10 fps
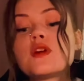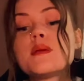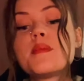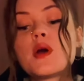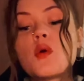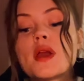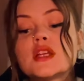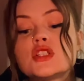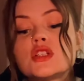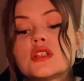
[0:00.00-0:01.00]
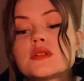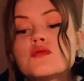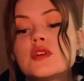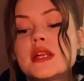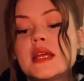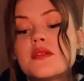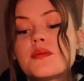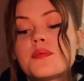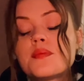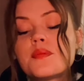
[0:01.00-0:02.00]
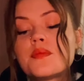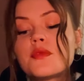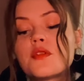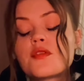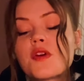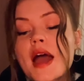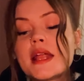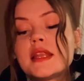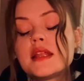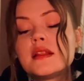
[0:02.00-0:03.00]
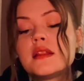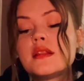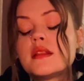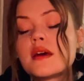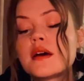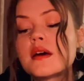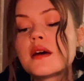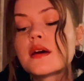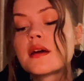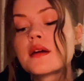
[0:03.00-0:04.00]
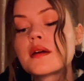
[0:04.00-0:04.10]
rebuilt. It's just really finding the